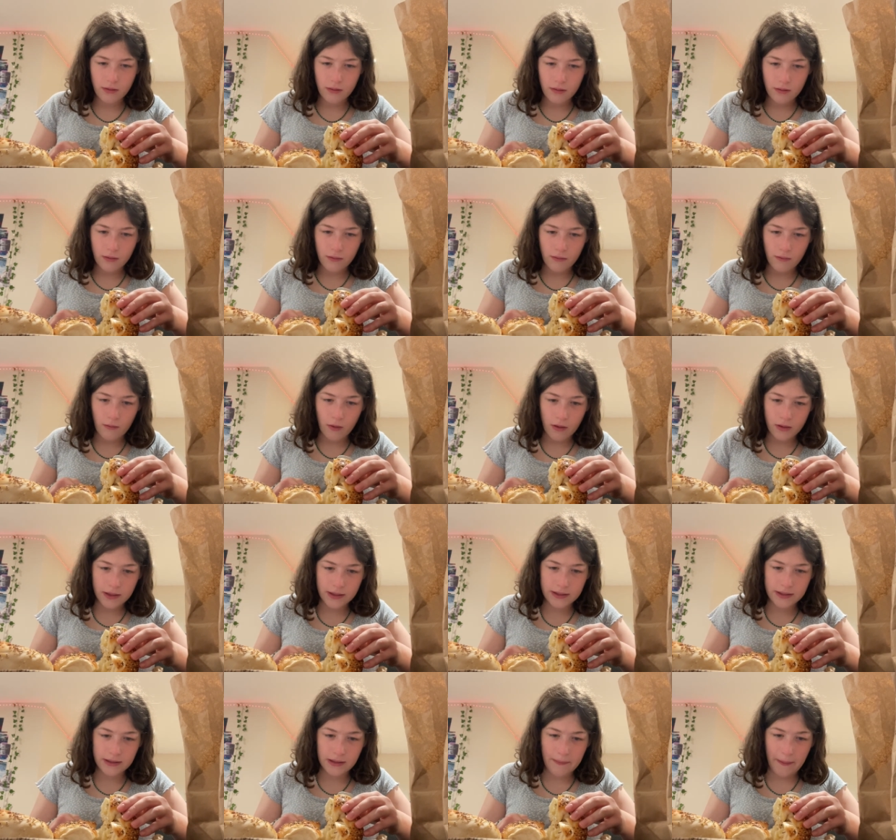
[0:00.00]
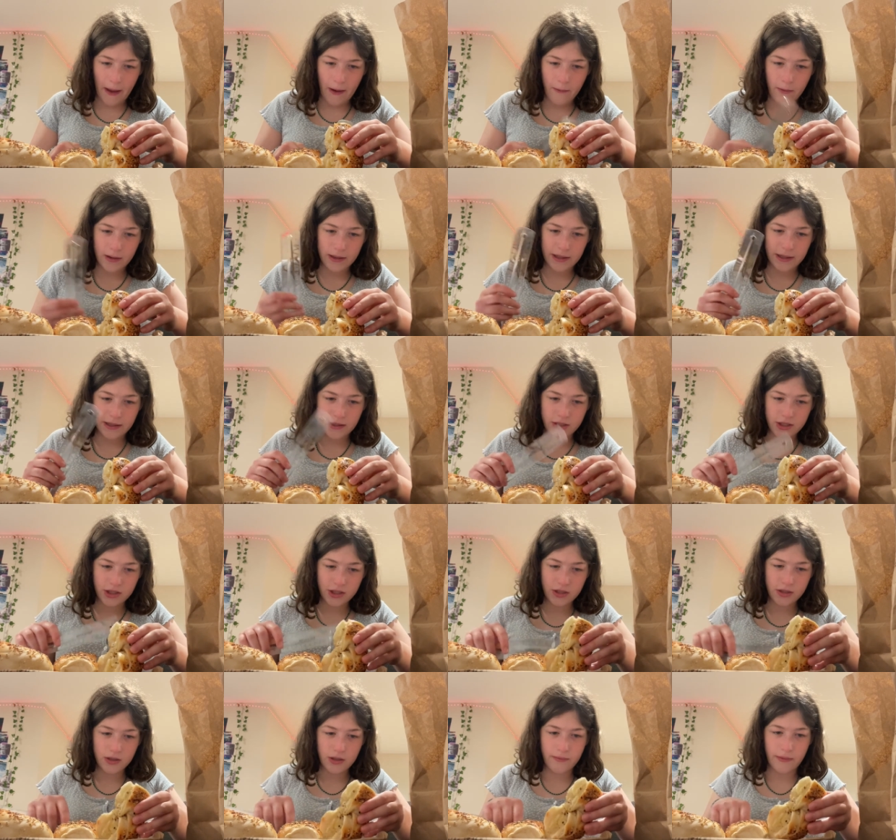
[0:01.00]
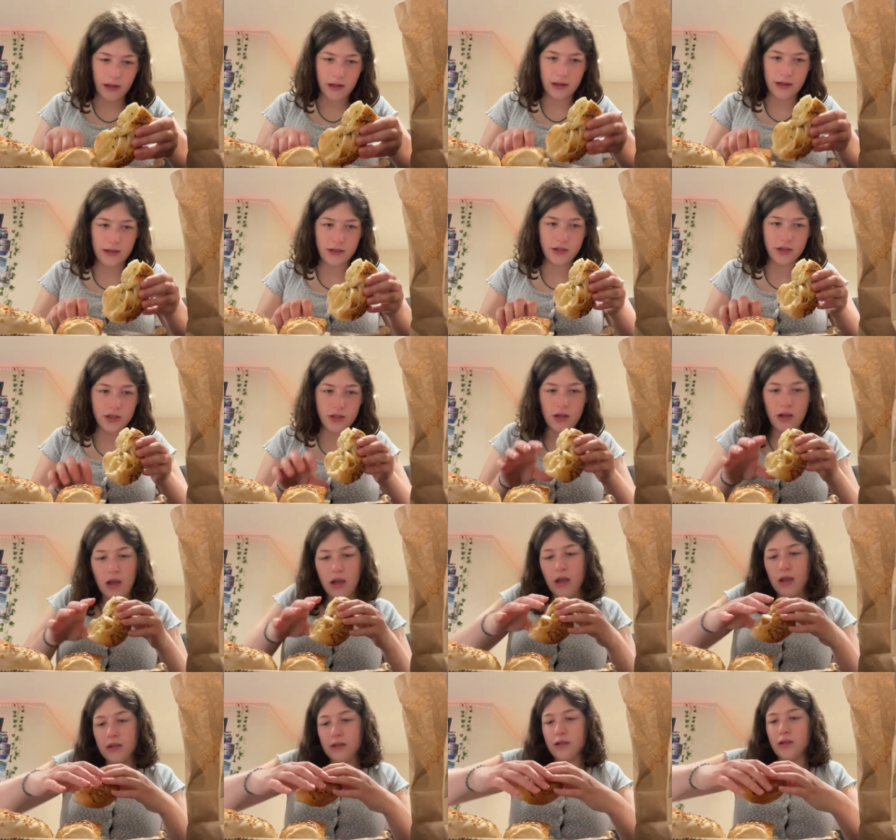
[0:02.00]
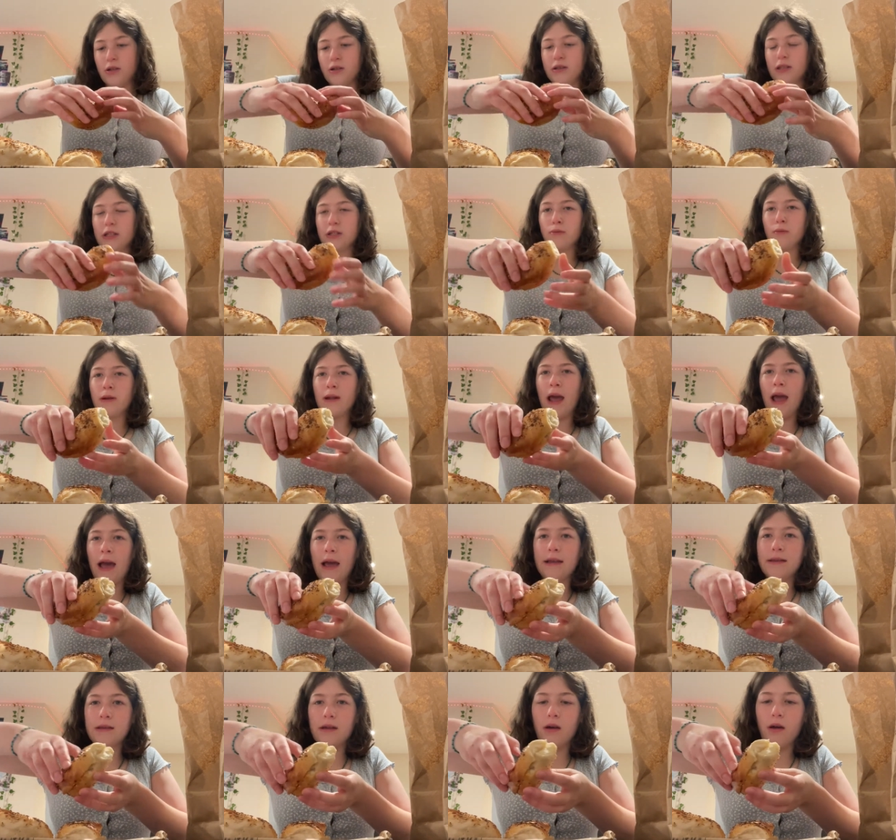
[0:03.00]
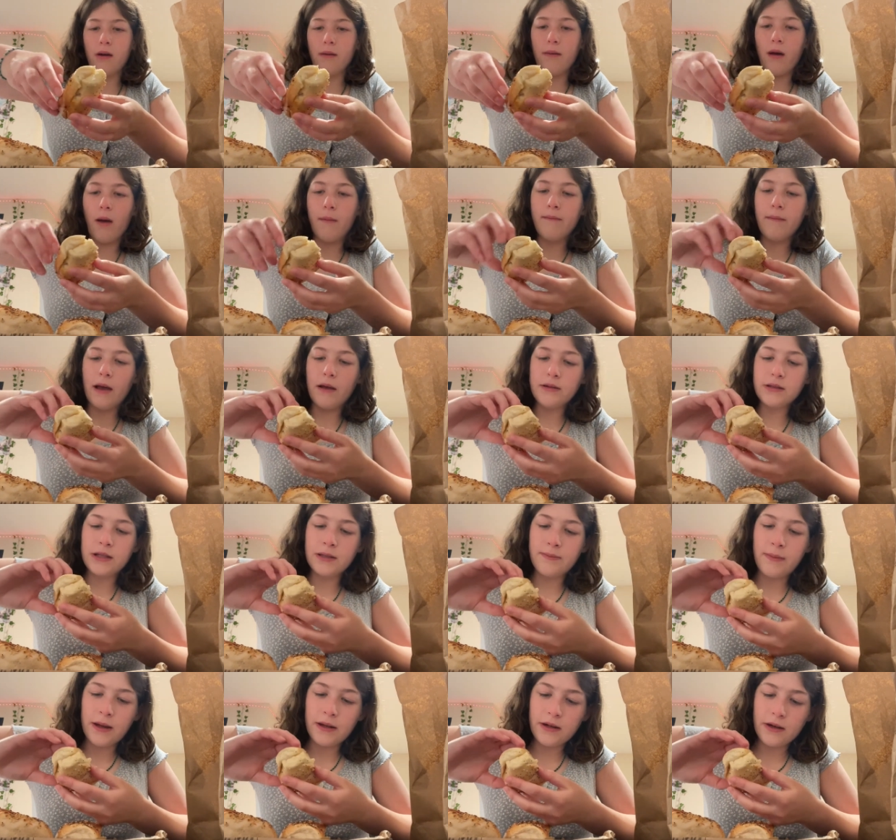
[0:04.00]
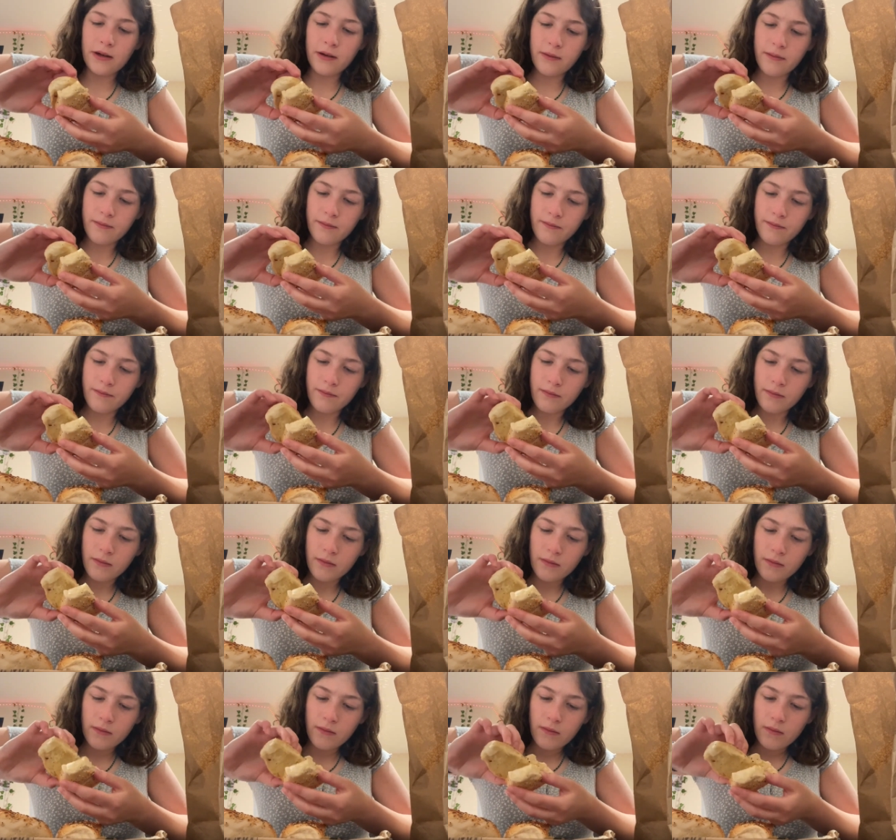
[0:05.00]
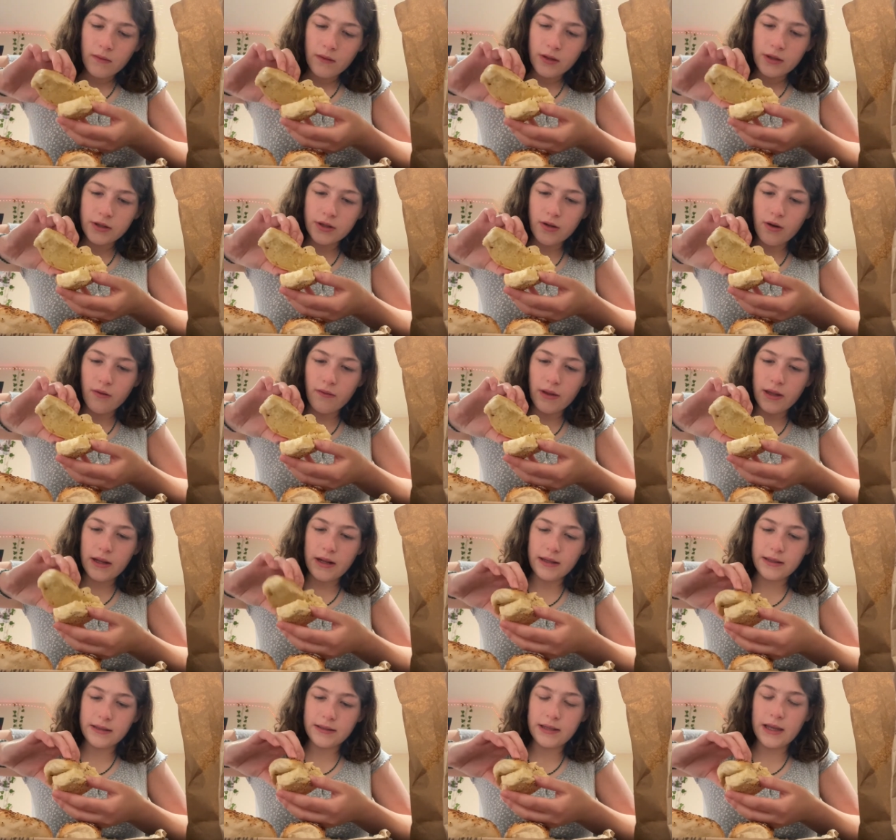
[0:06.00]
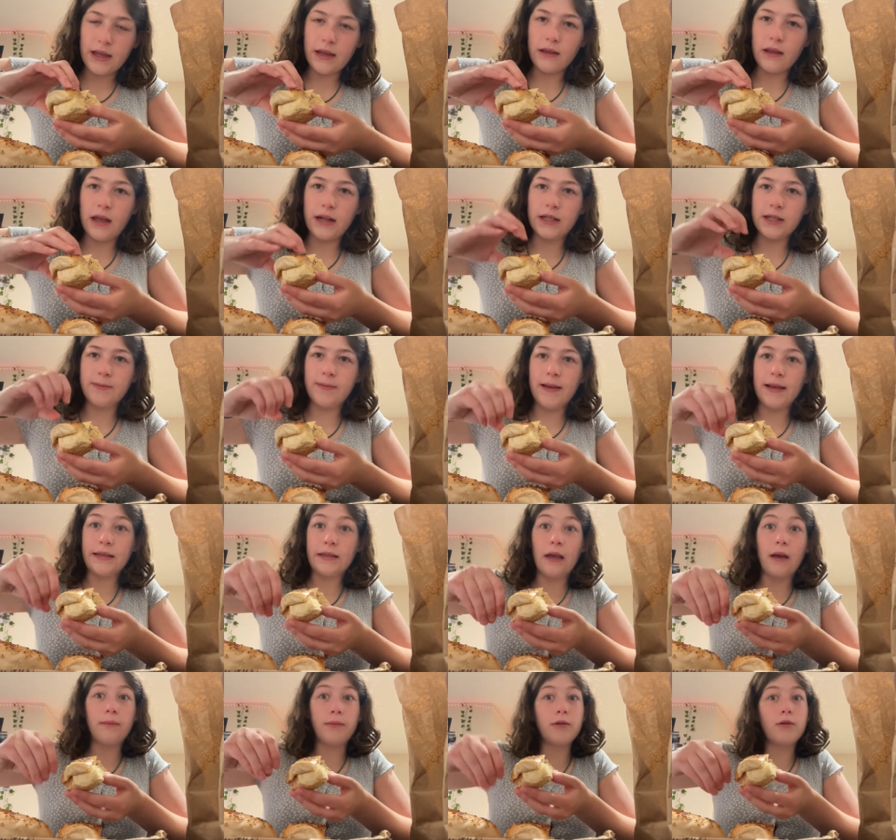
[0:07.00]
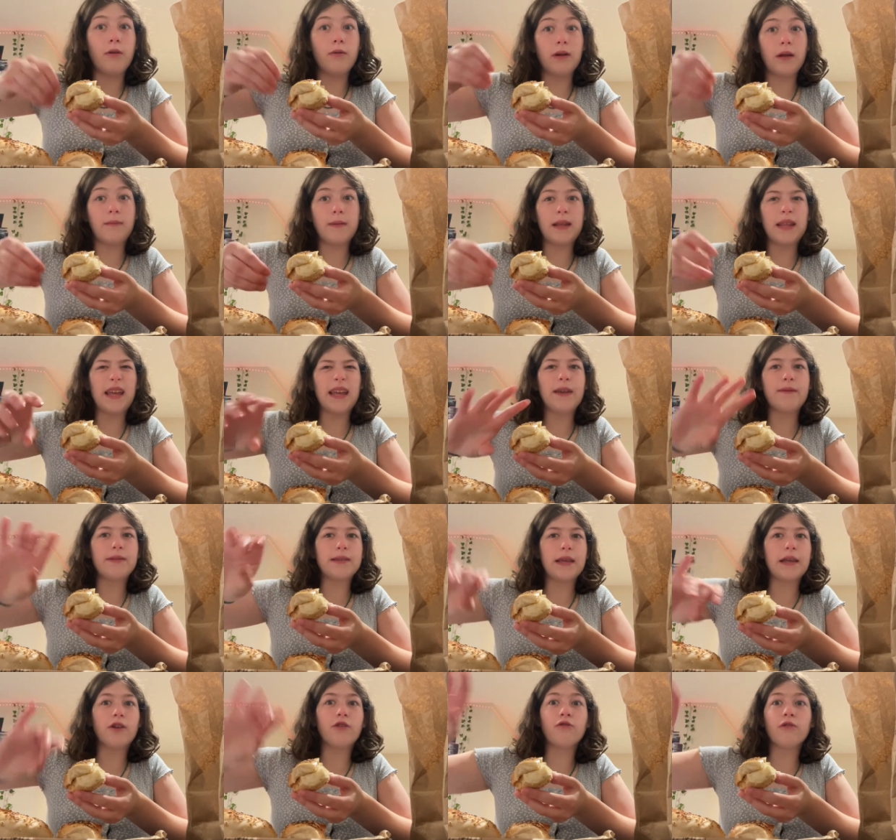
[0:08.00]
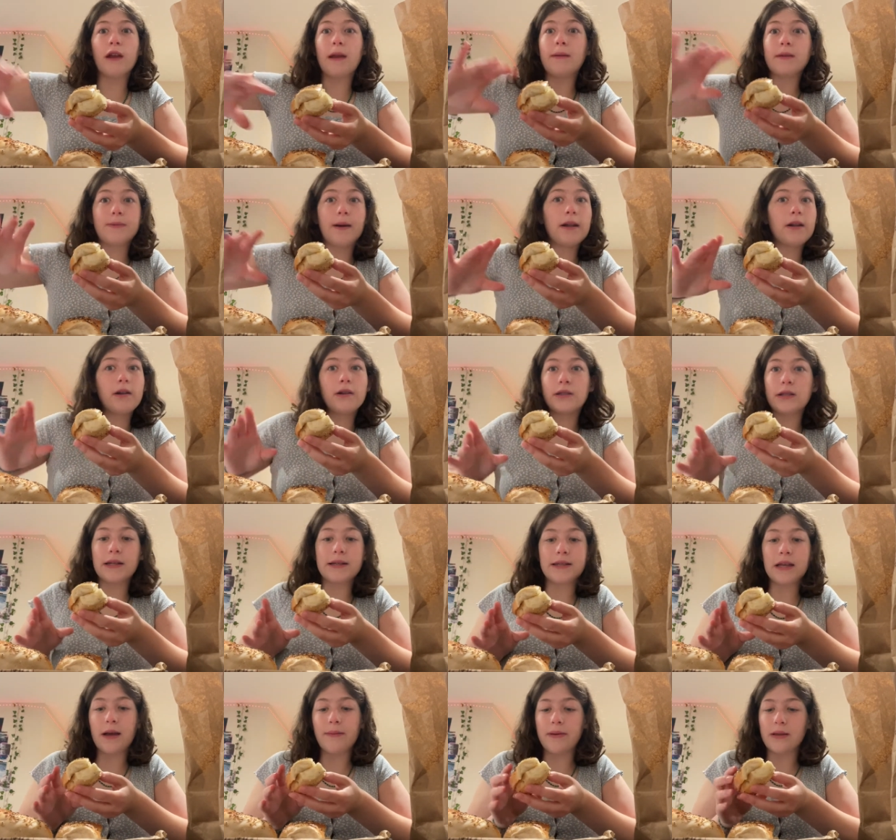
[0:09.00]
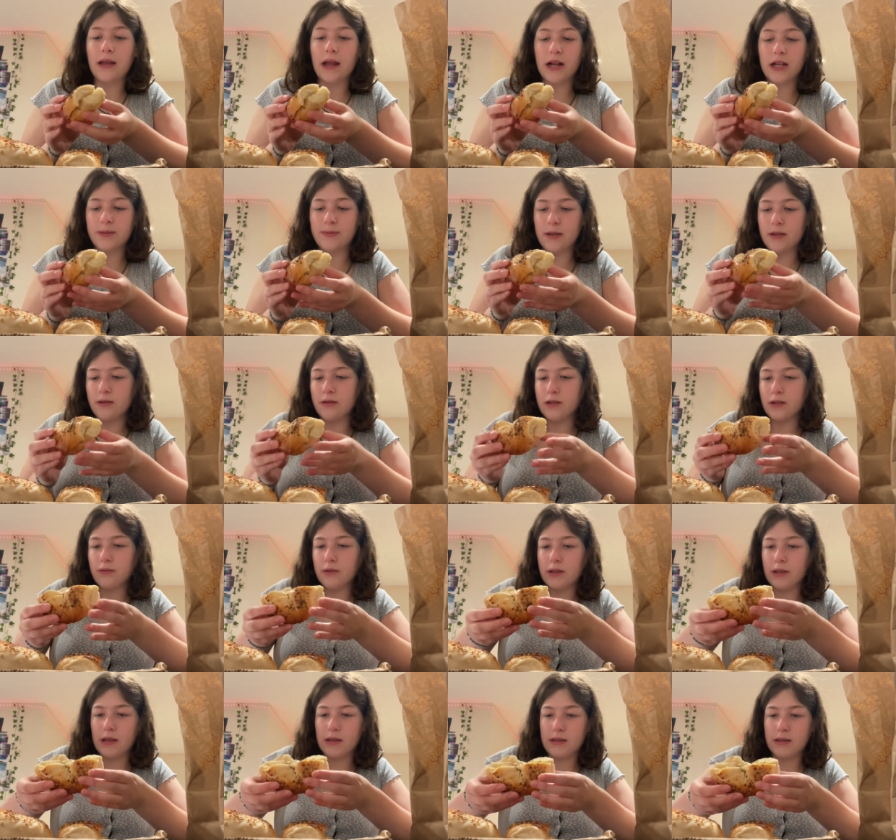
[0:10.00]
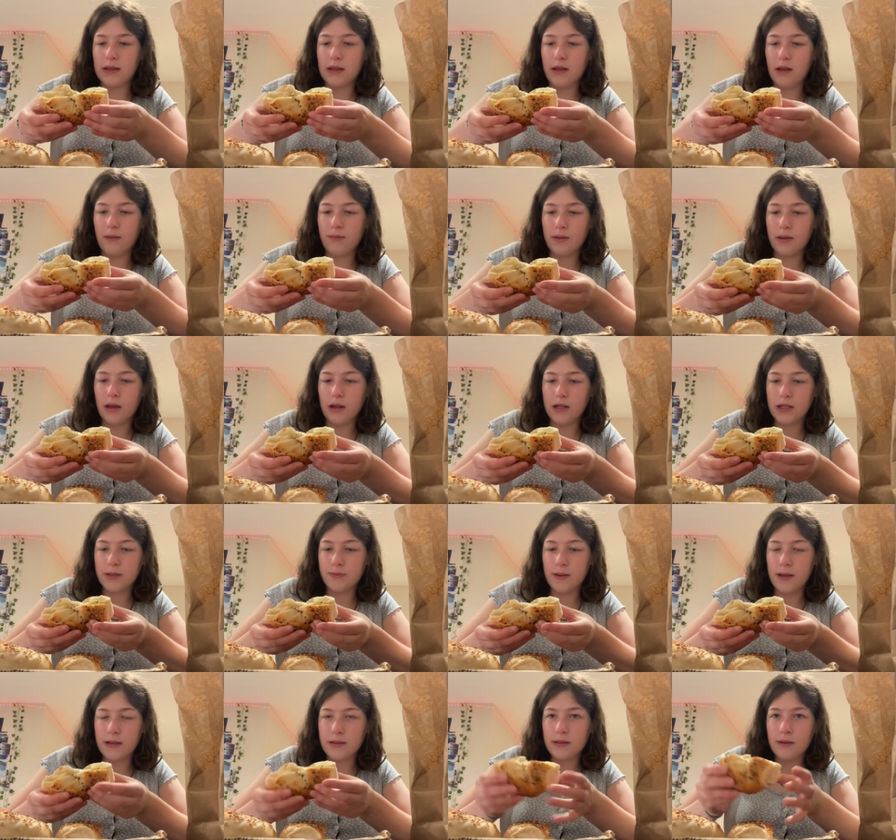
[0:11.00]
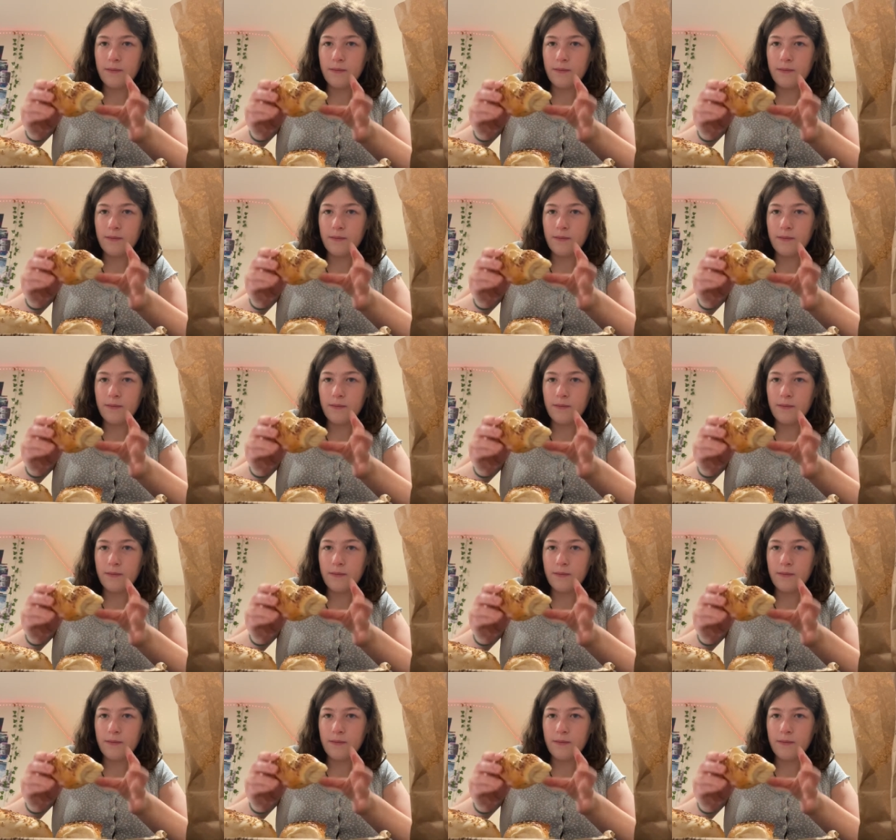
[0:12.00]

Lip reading: But this is about 1 inch, about an inch. So this one has melted butter, so it really doesn't take a lot of space up. You know what I mean? Like if it's like creamed butter, it's gonna take up a lot of space. So this really doesn't take up a lot of space.